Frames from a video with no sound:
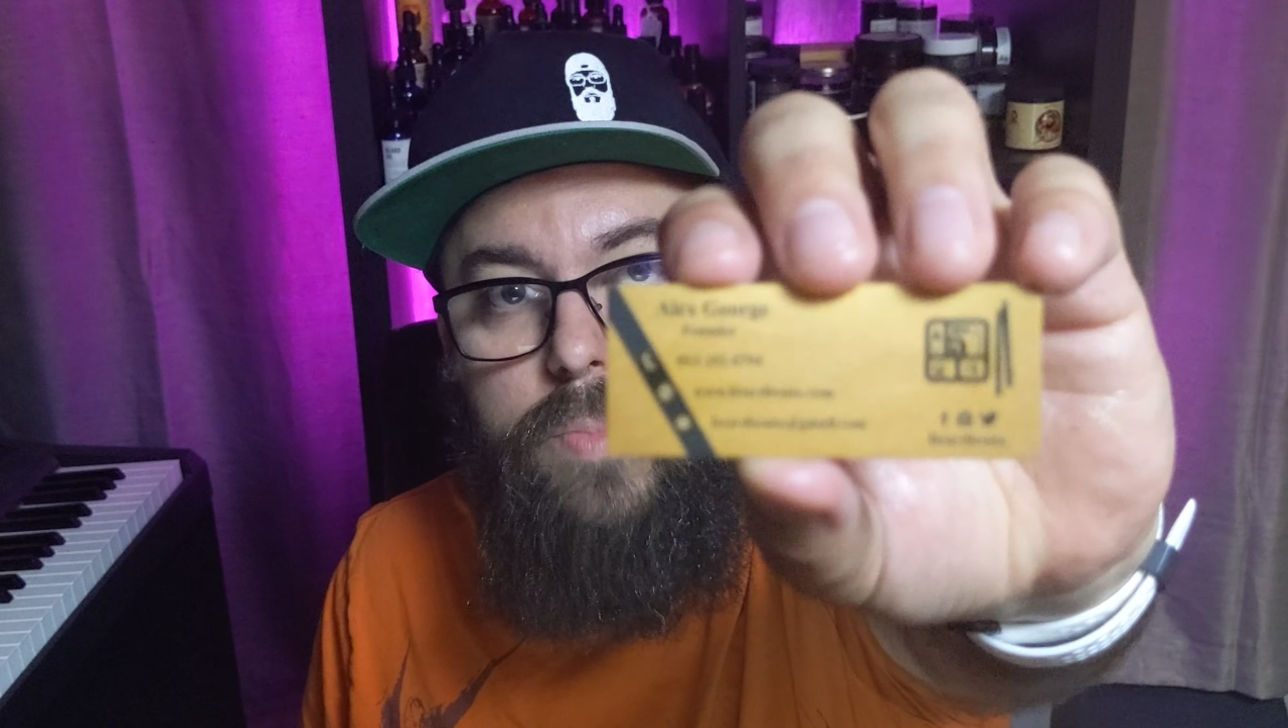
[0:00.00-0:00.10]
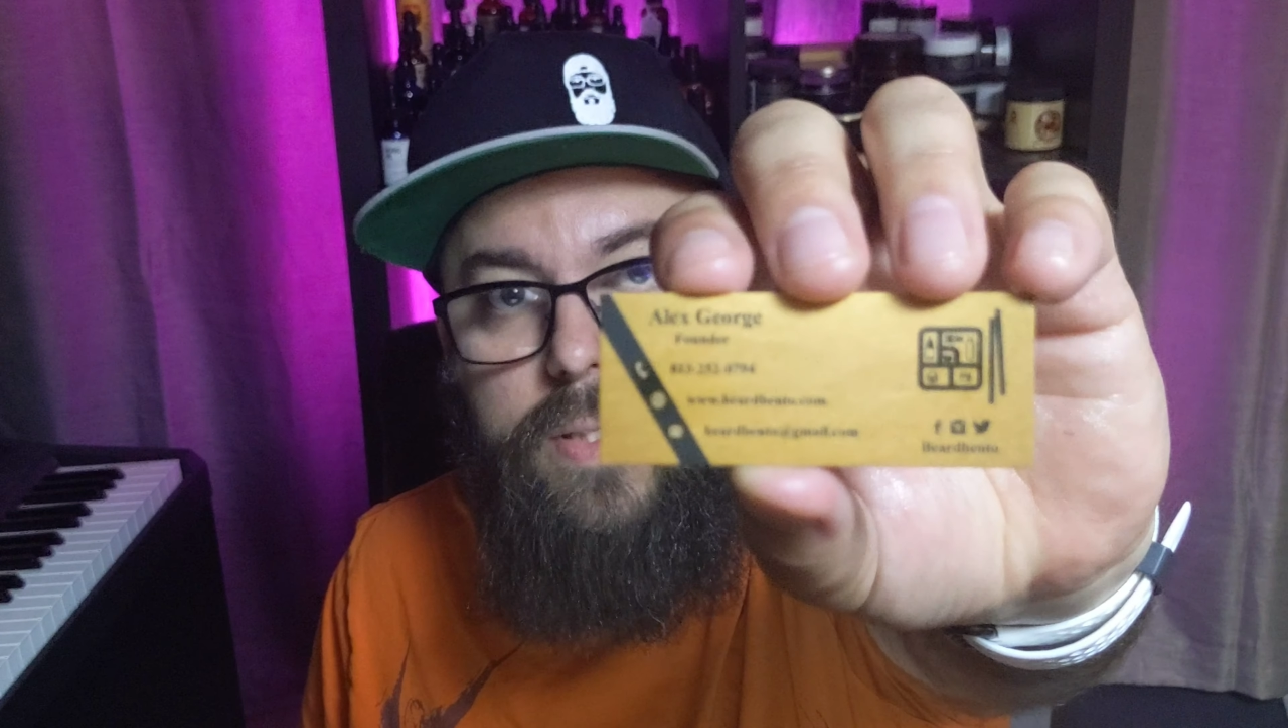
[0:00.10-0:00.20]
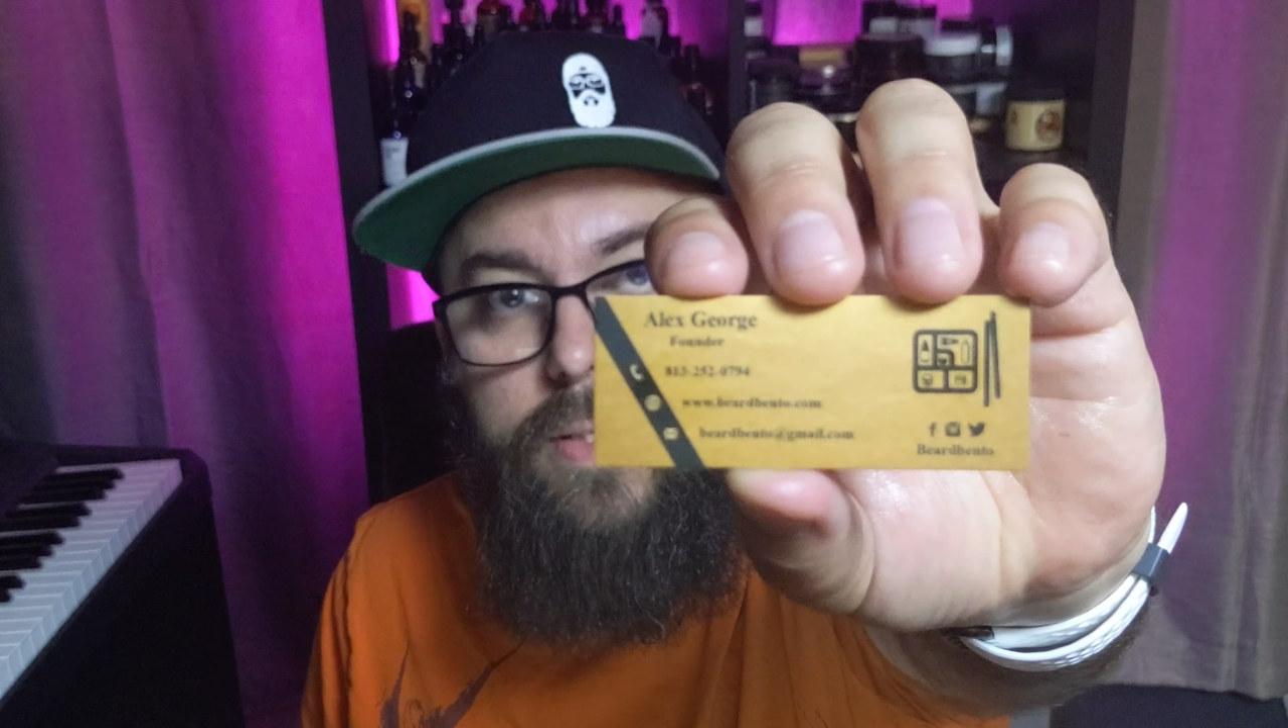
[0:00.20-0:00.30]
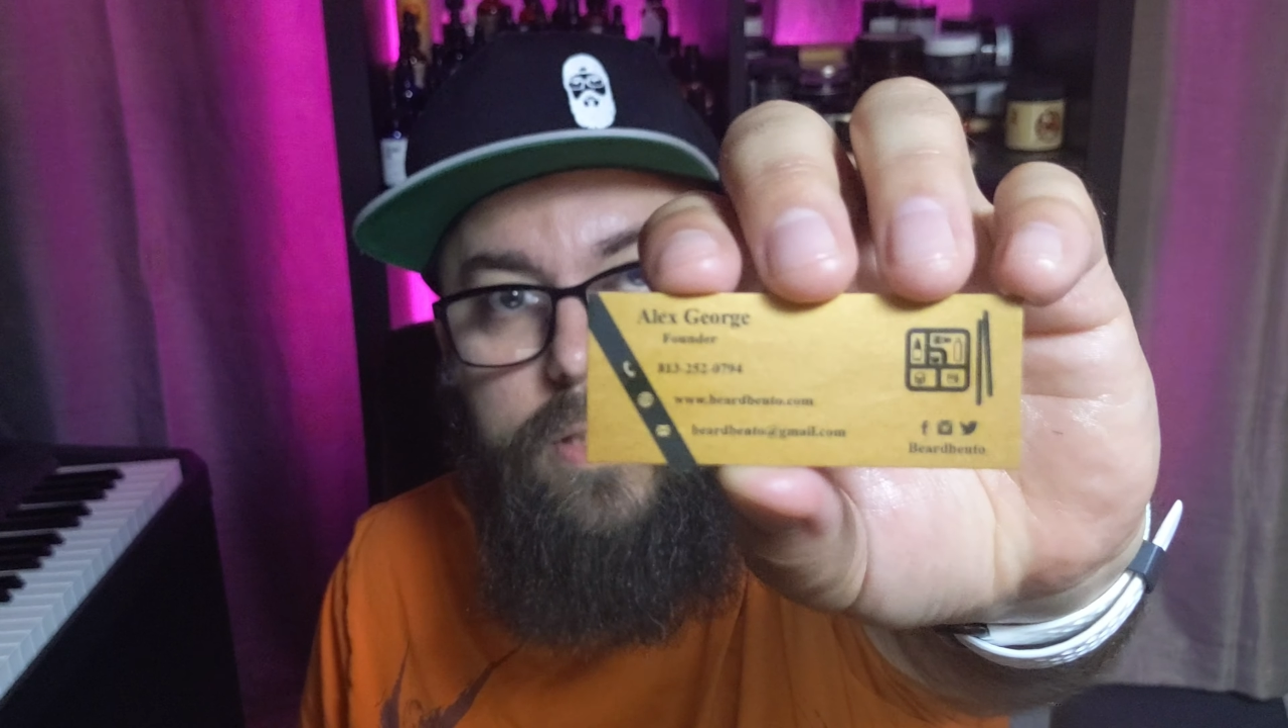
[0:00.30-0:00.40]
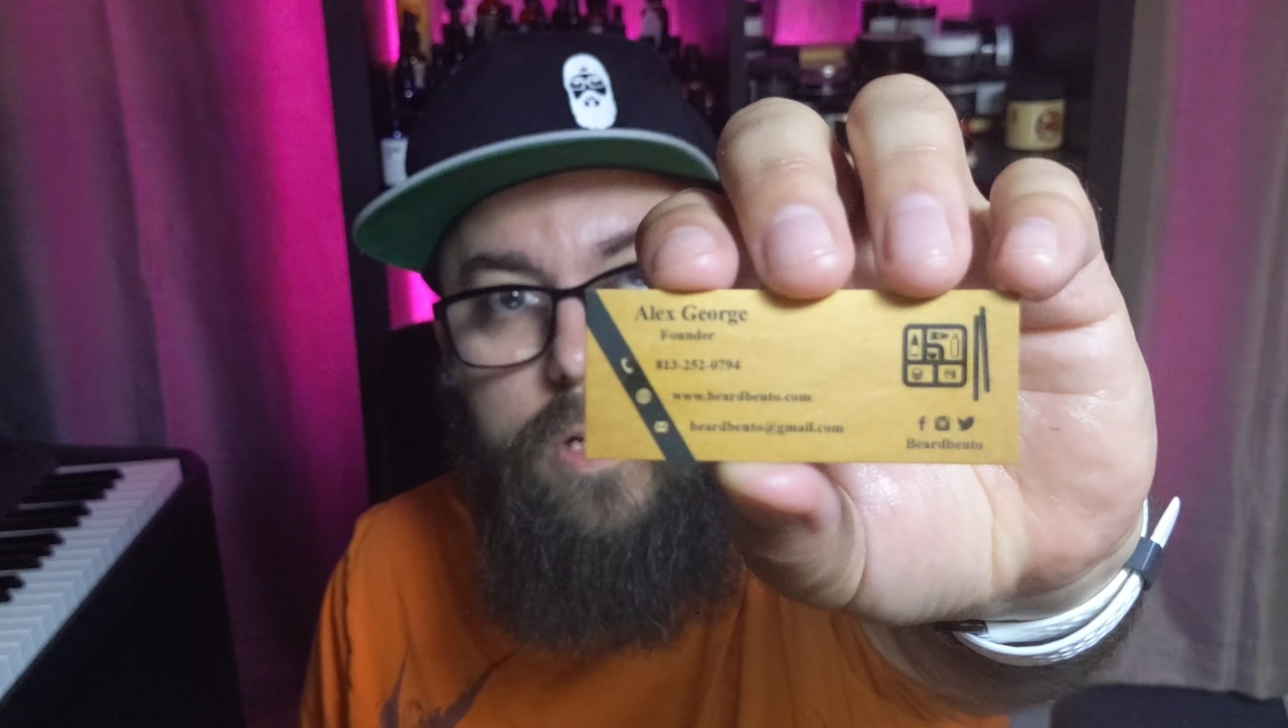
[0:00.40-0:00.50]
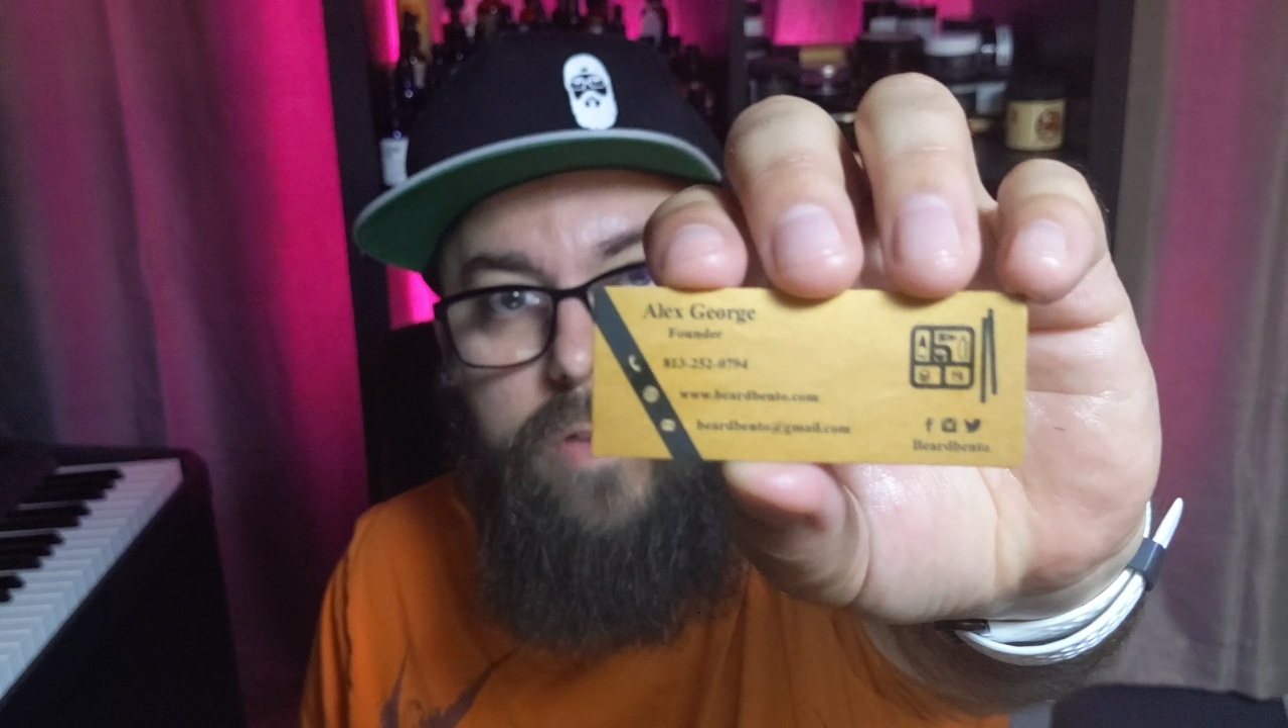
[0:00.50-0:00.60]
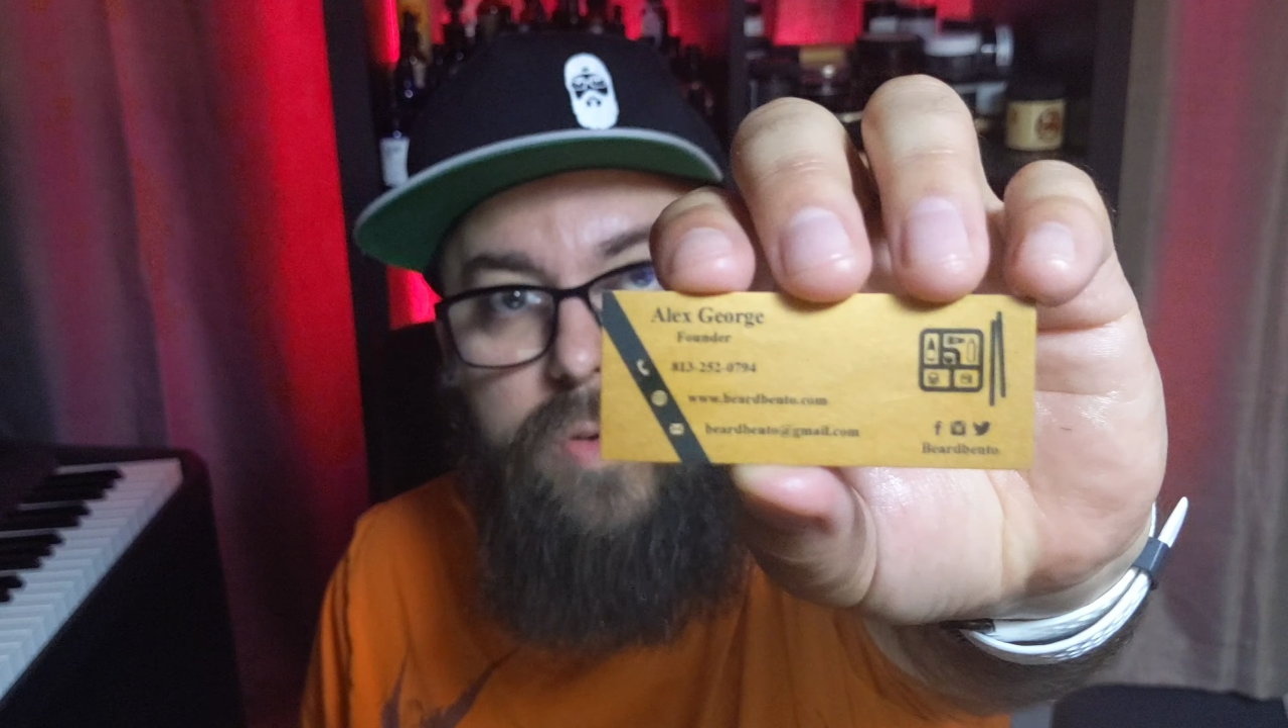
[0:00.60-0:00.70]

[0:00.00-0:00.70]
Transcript: business card